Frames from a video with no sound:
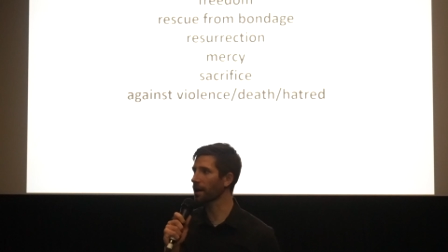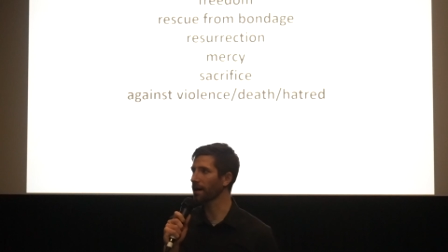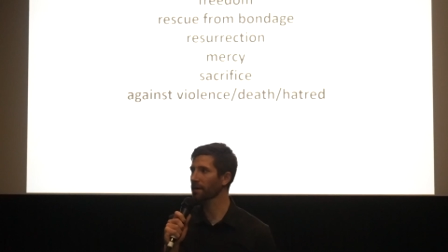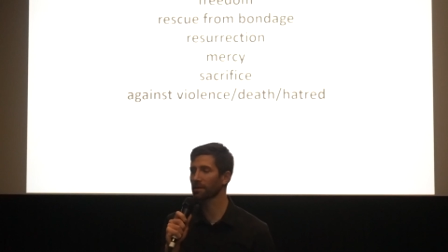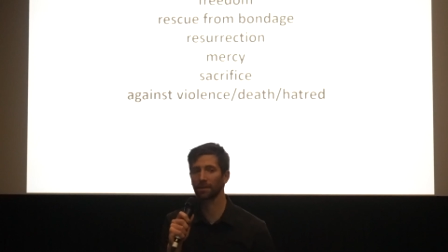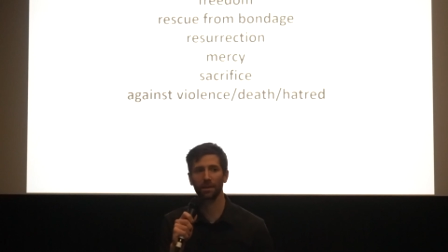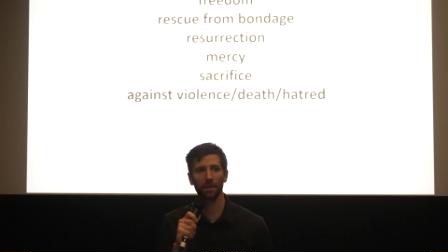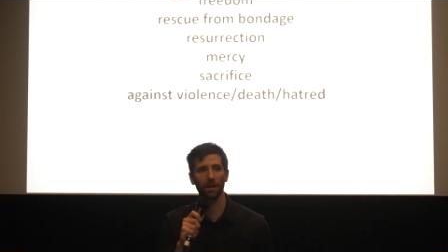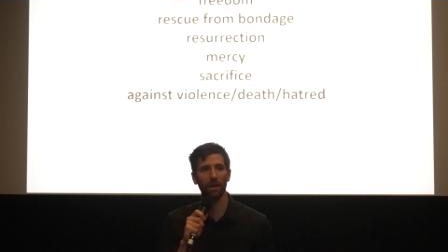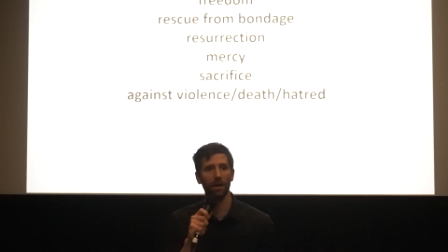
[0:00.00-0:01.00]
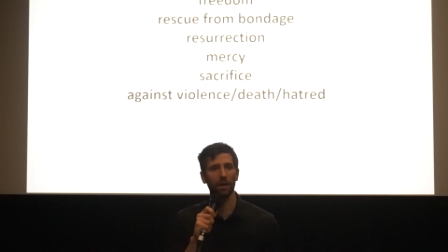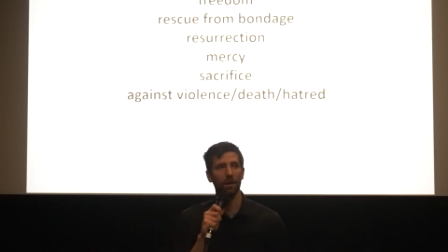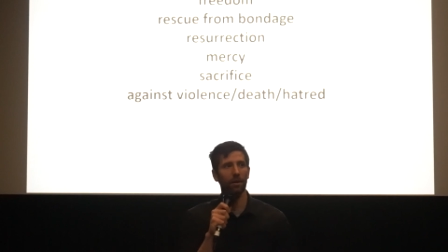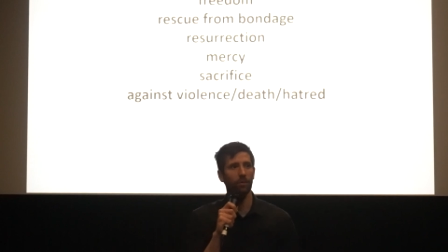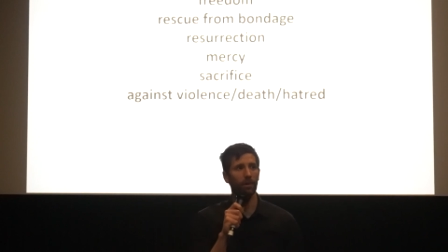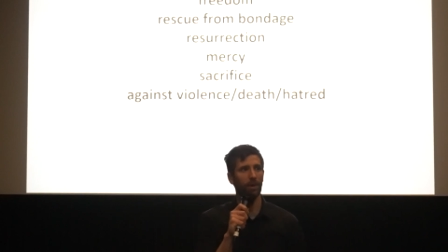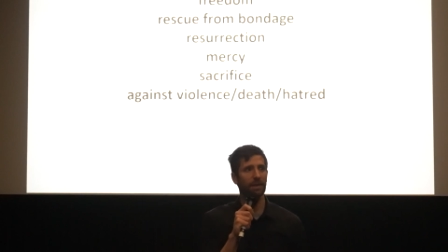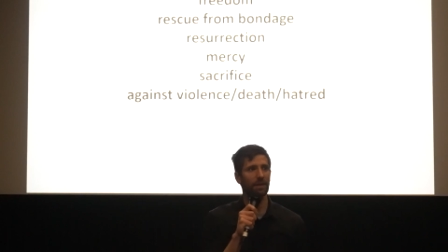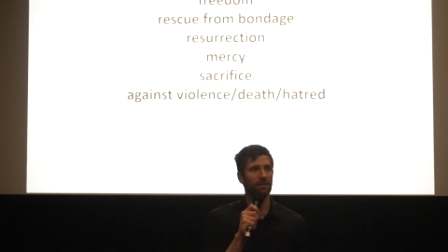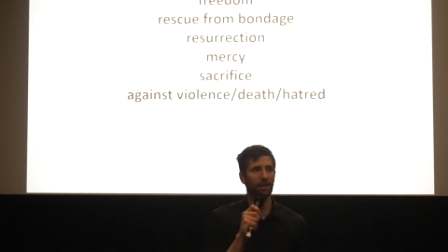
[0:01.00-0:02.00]
are. We
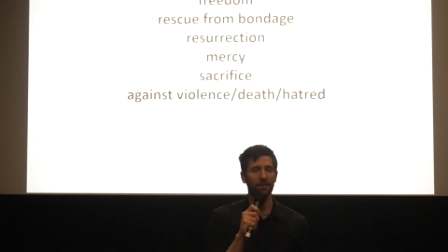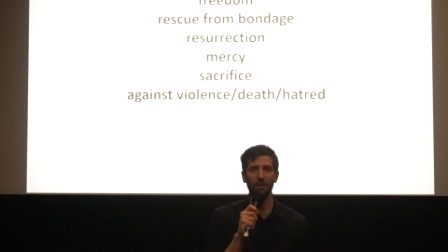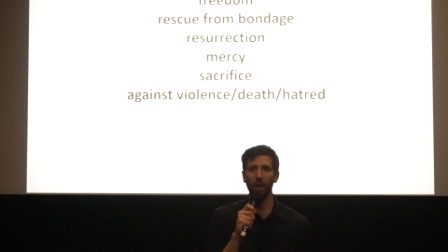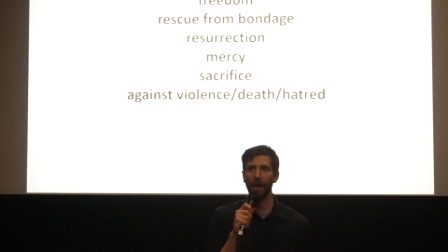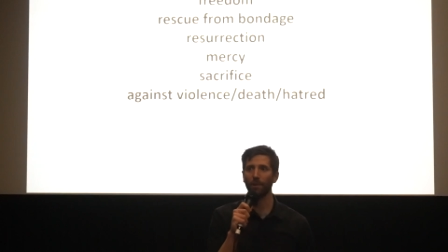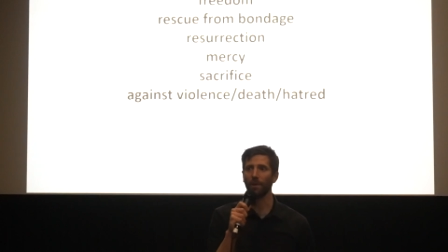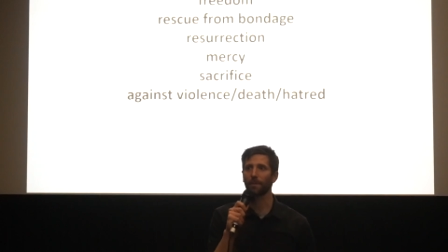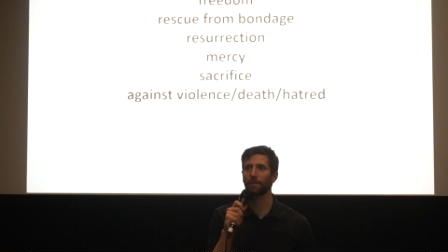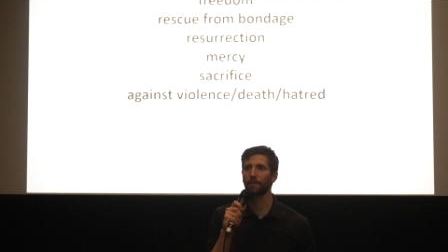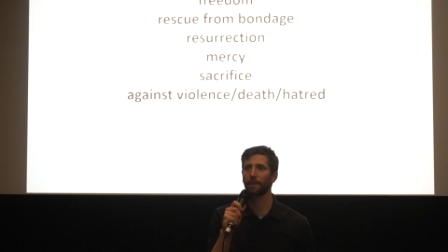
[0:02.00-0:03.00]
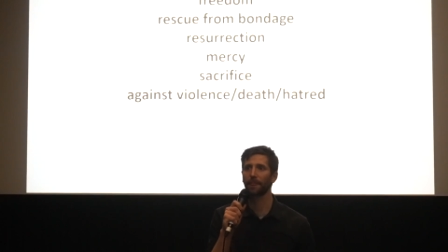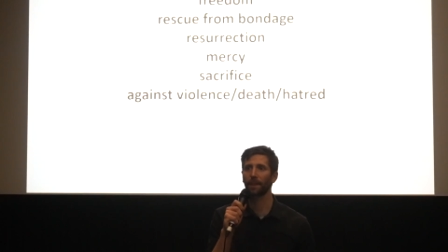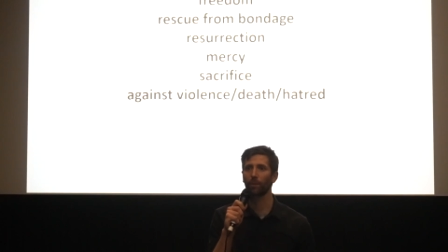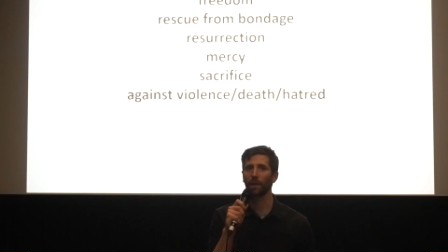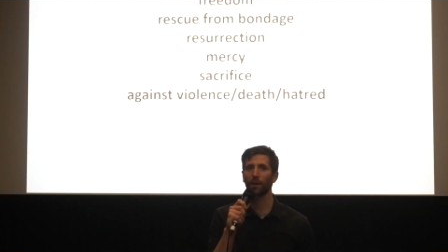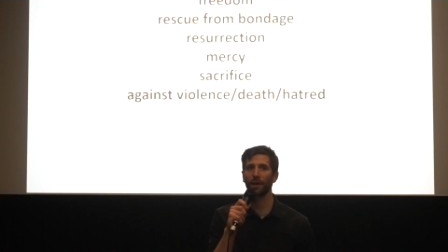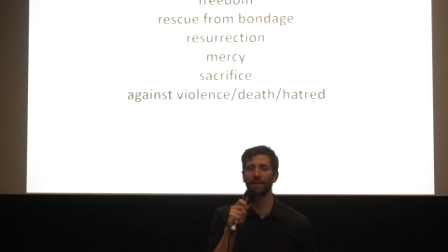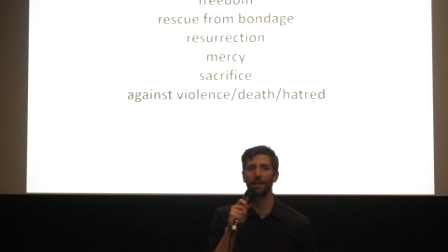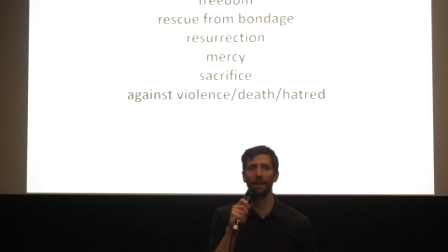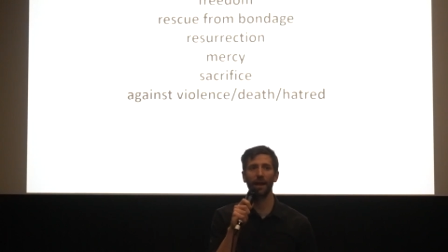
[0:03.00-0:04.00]
read these things in the Bible. We look
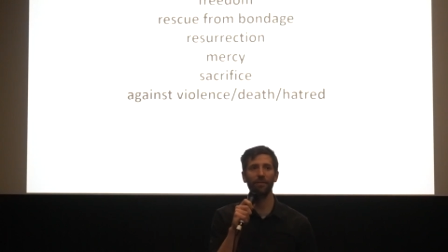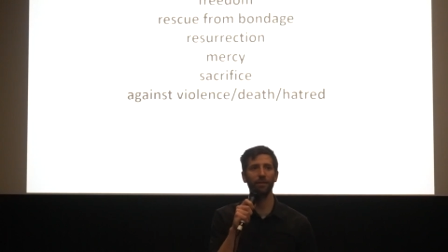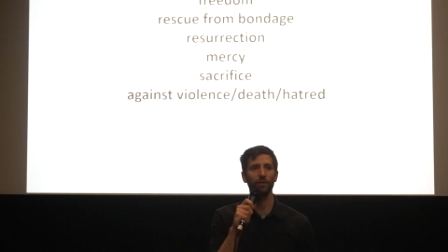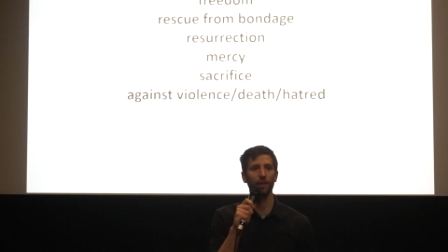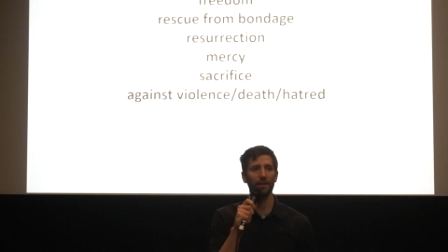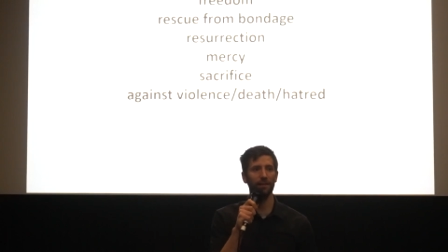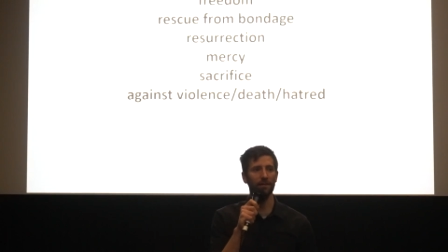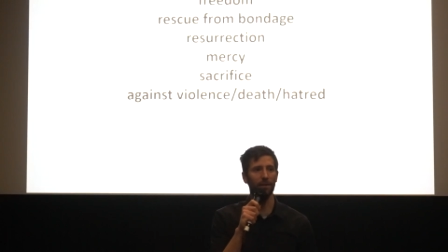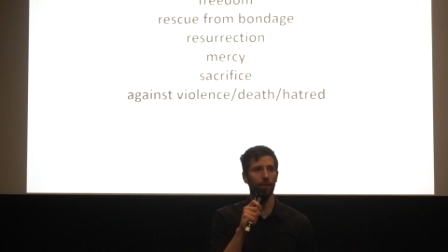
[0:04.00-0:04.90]
at the life of Jesus, the